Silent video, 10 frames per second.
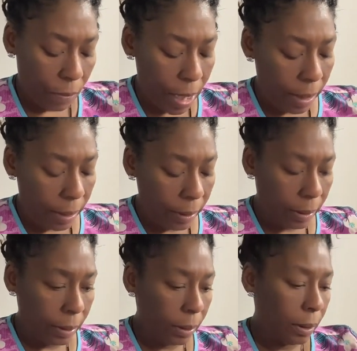Okay.
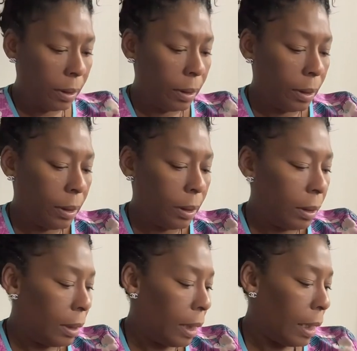
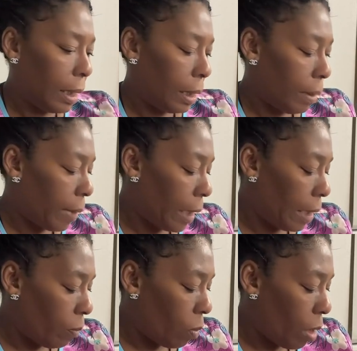And then let me
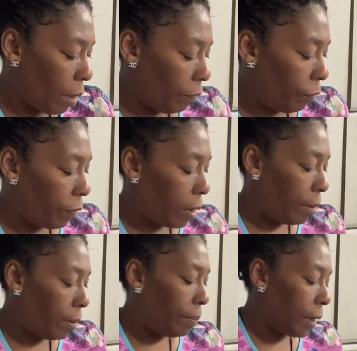get one
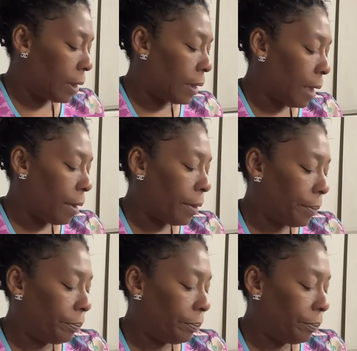from this deck.